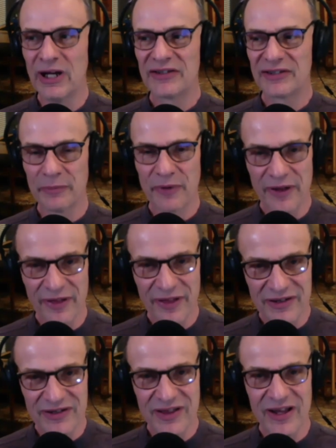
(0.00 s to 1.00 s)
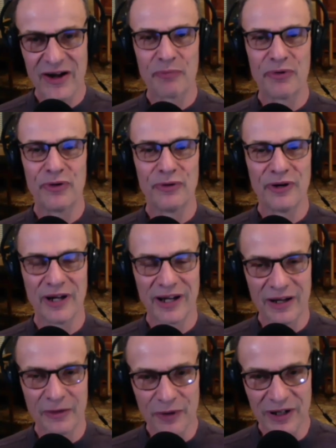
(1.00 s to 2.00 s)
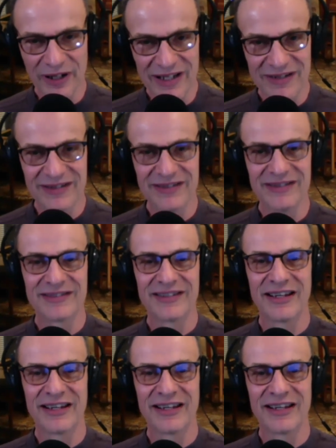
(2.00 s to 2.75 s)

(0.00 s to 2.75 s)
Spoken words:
something that's therapeutic and releases.